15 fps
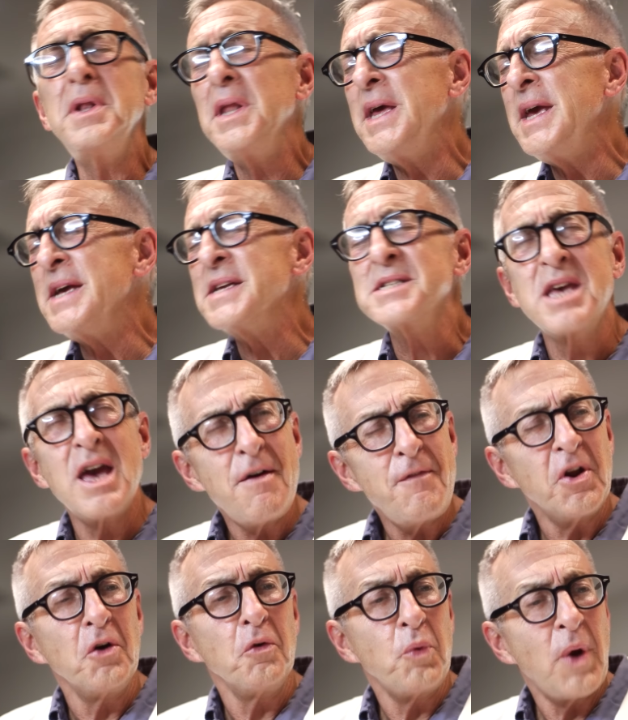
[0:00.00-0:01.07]
Please, give
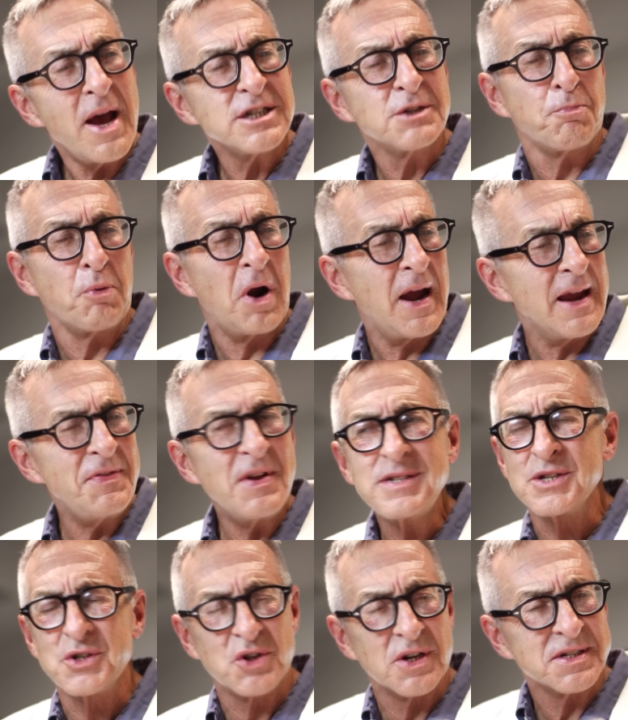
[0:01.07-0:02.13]
it a rest, Brian. This
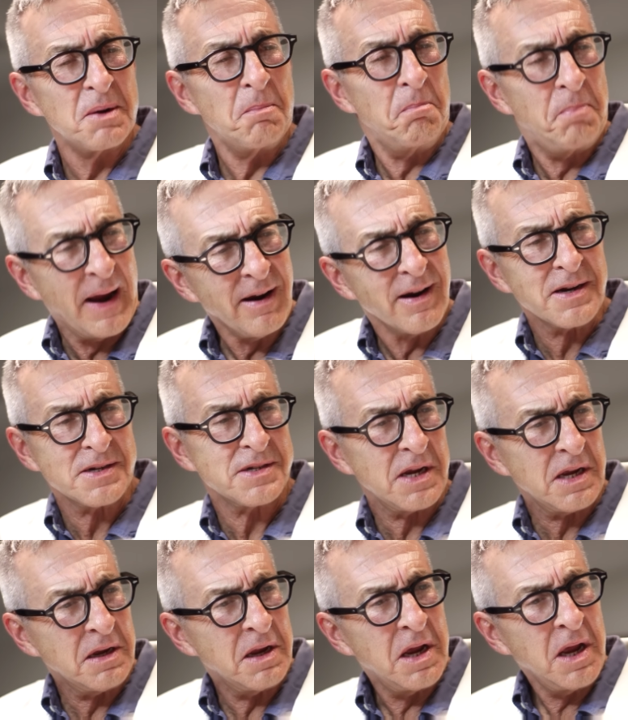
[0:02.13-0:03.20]
is just
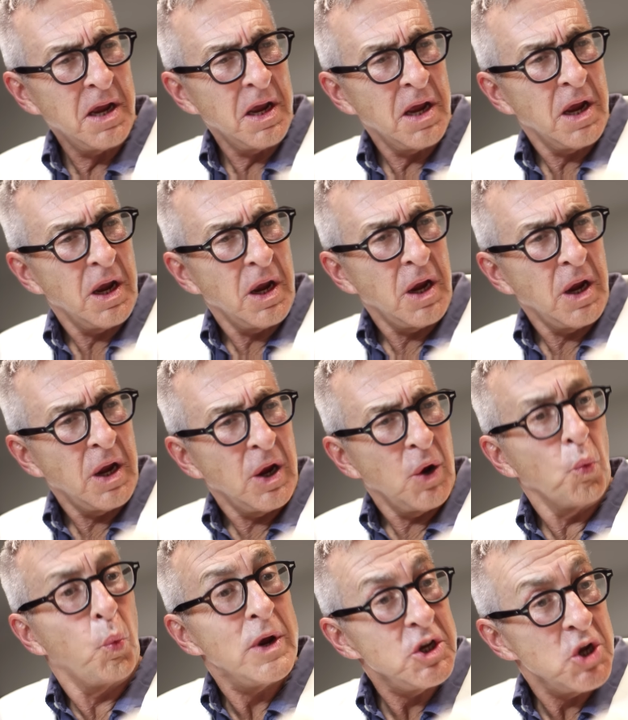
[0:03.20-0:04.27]
embarrassing.
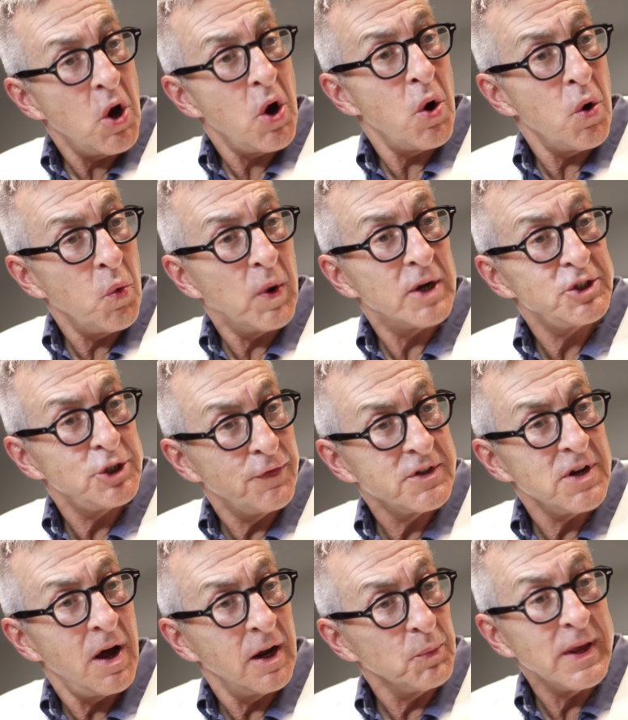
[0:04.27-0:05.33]
We know what you've done.